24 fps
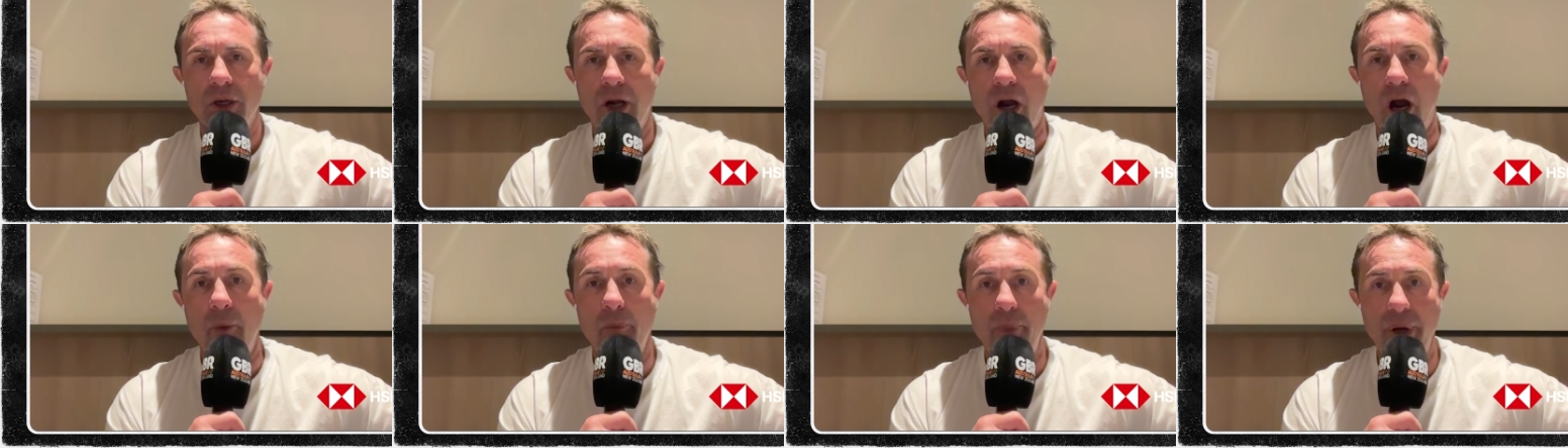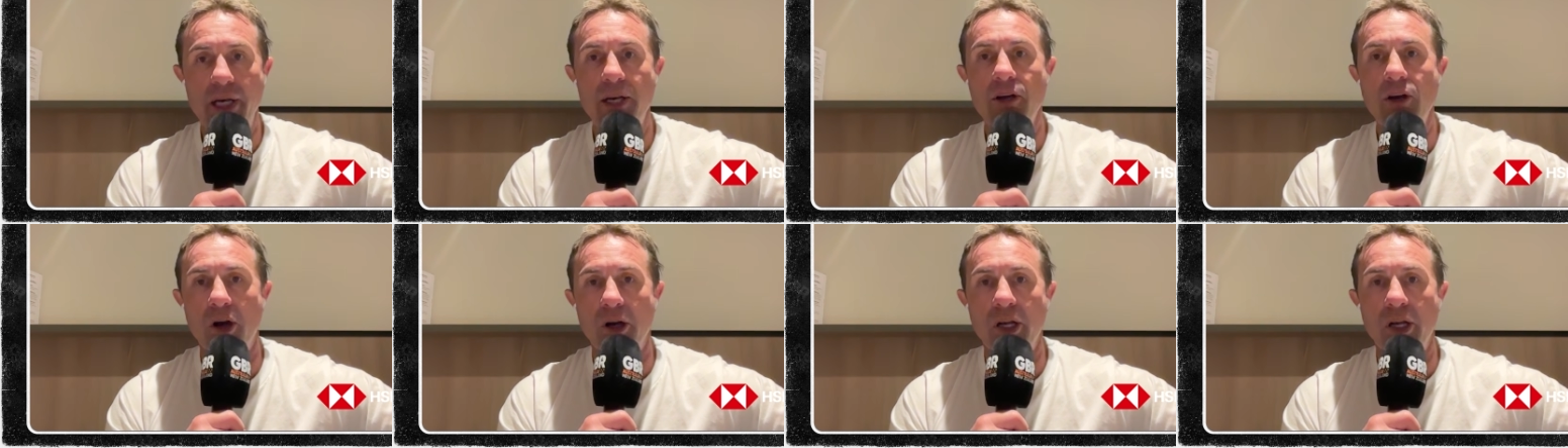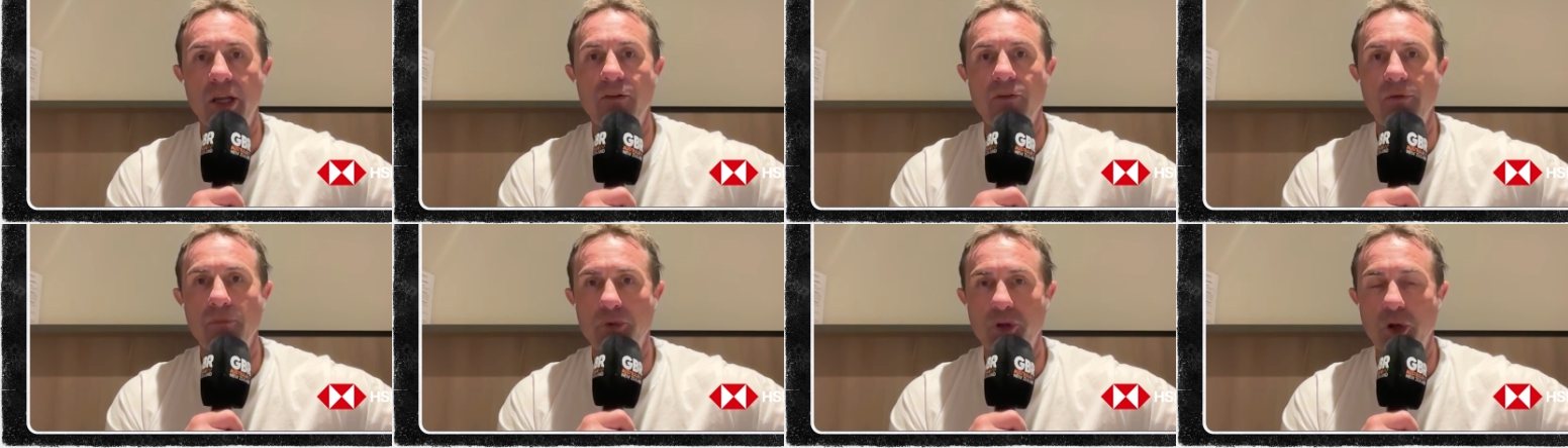I better not
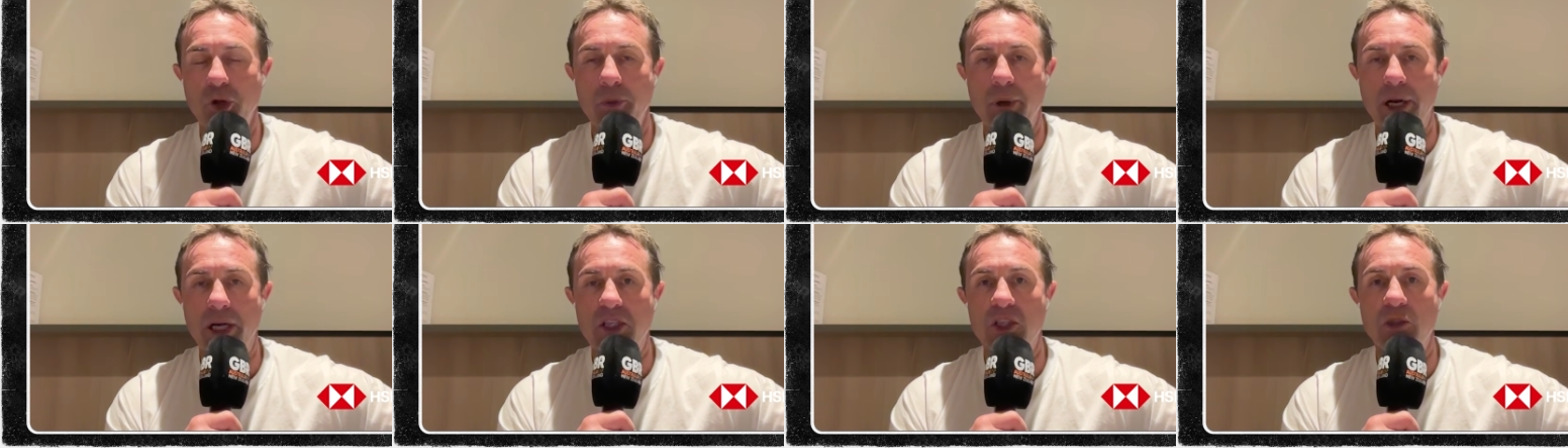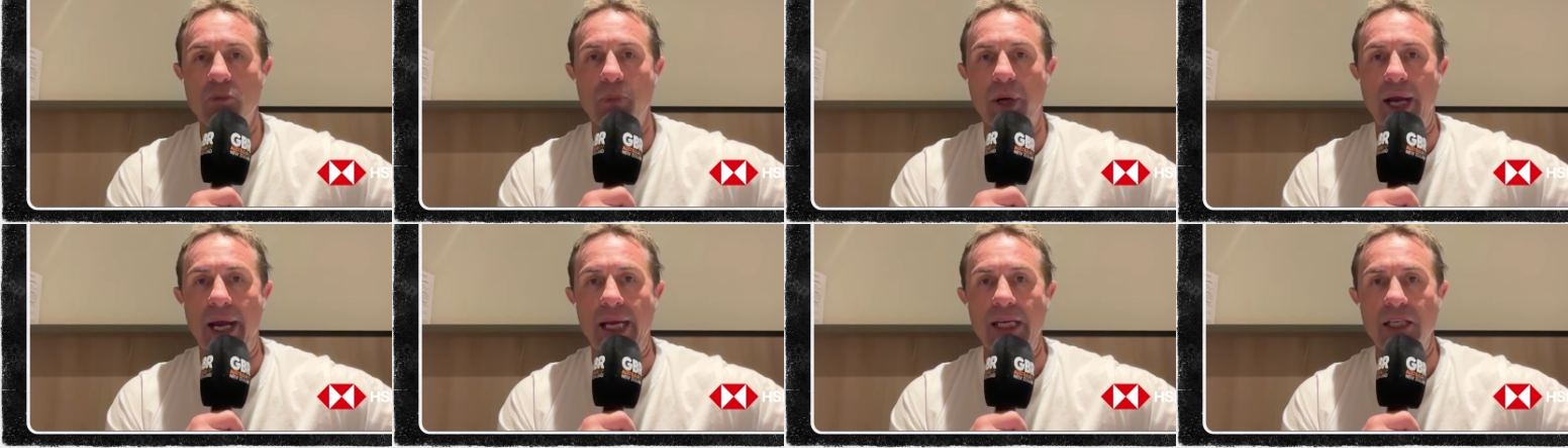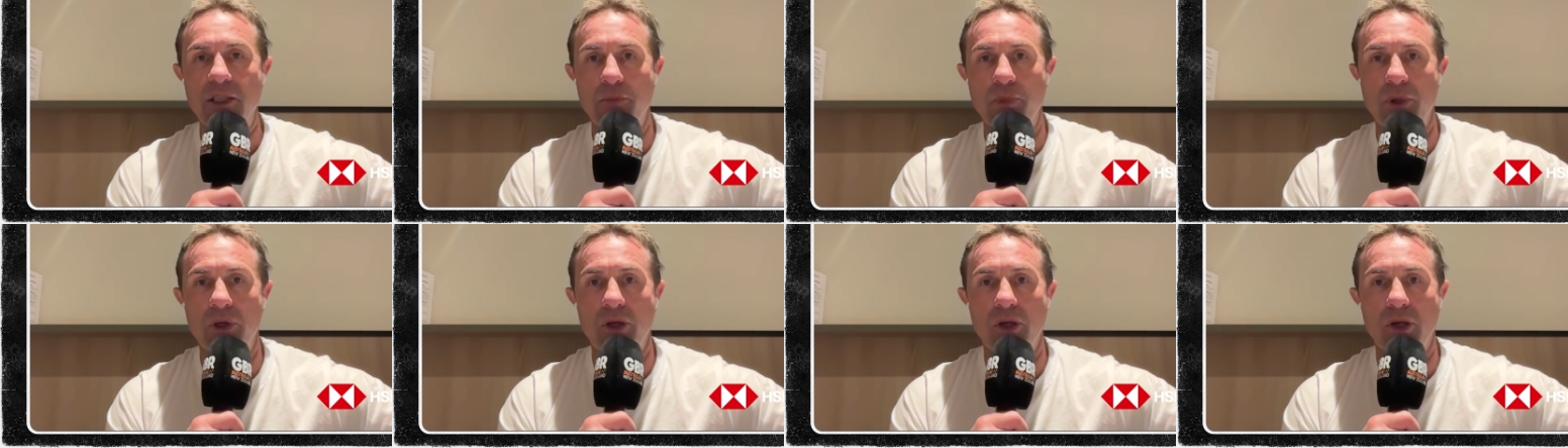give him too much space
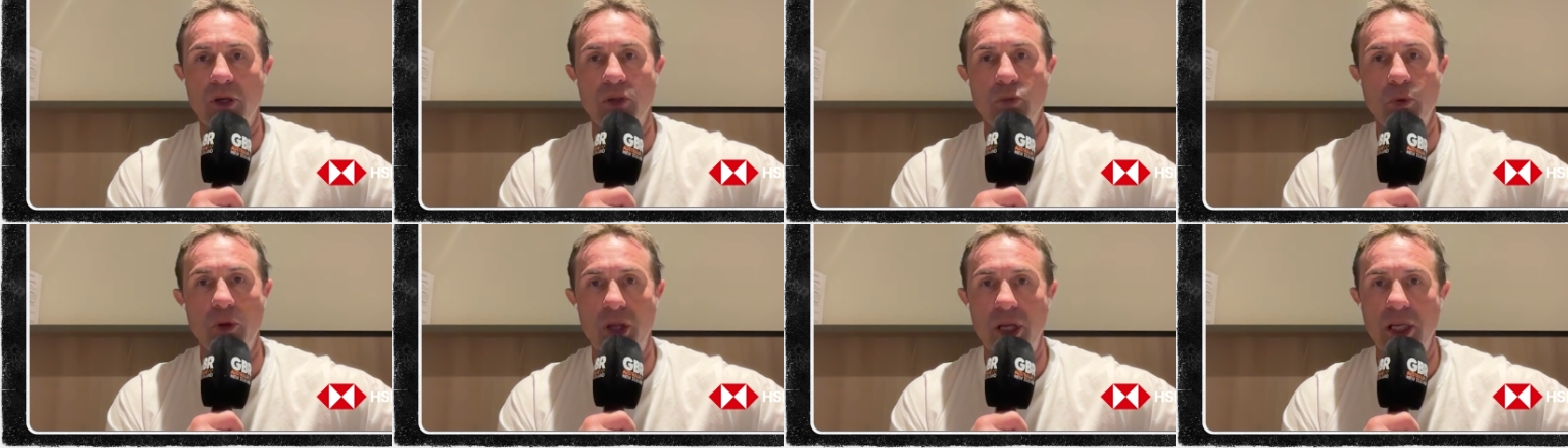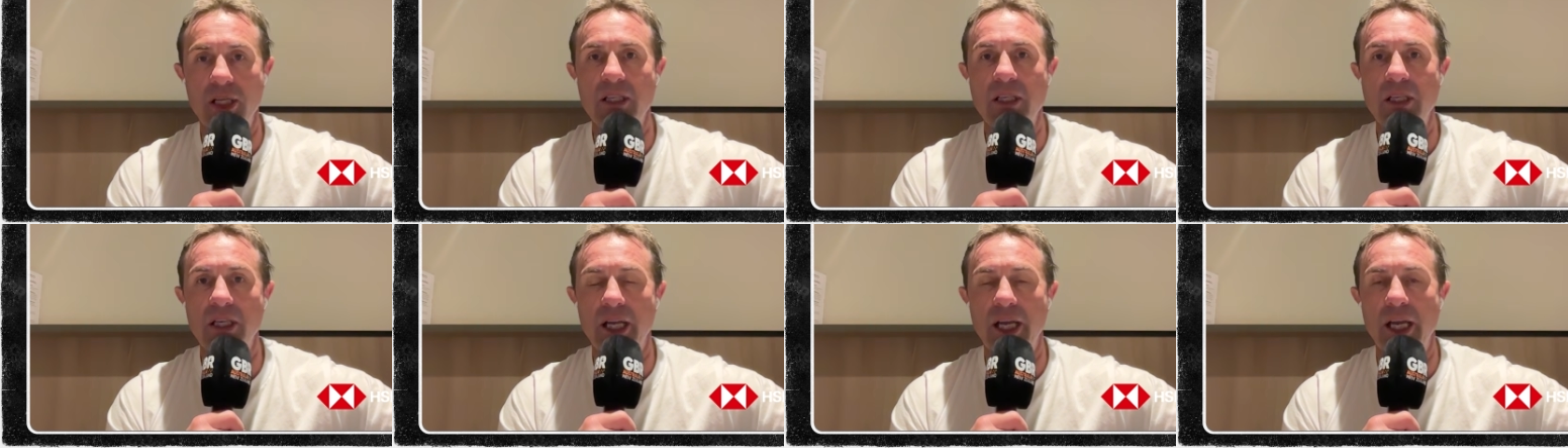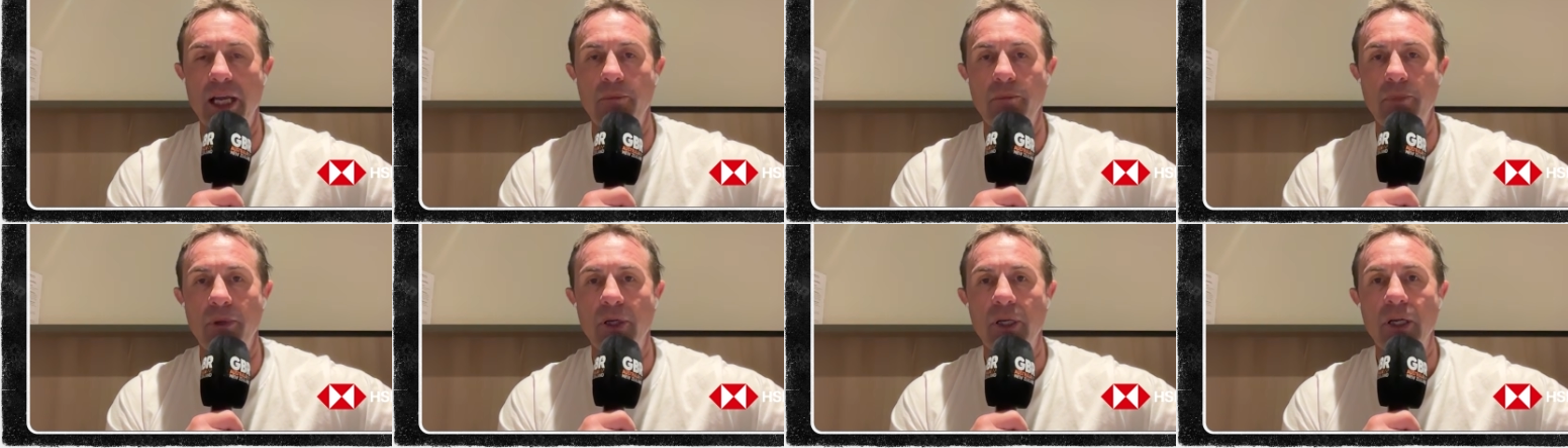because with his
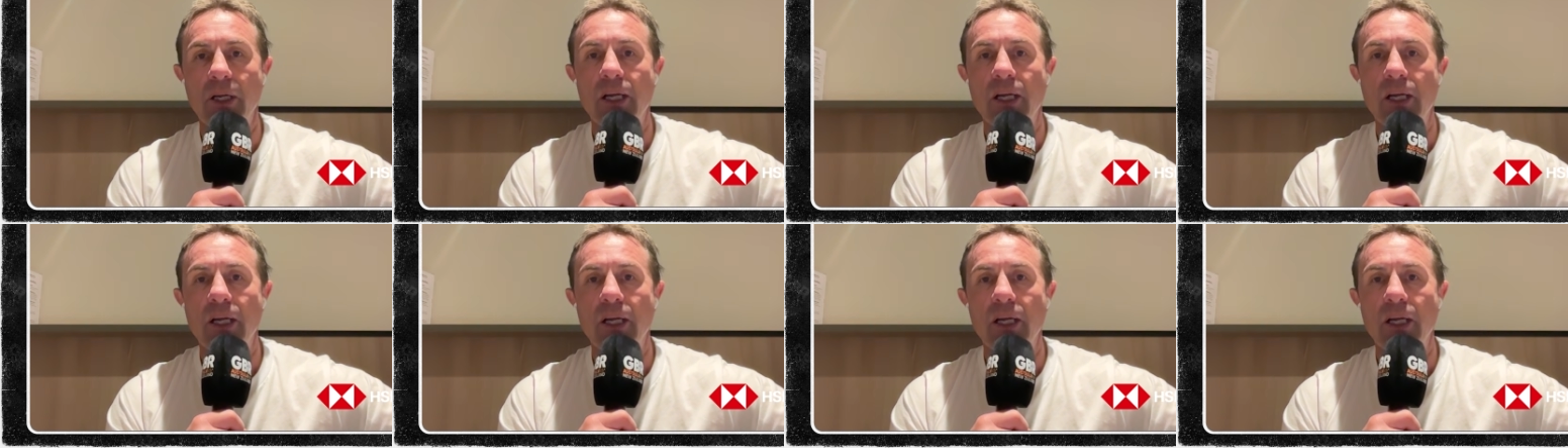leap,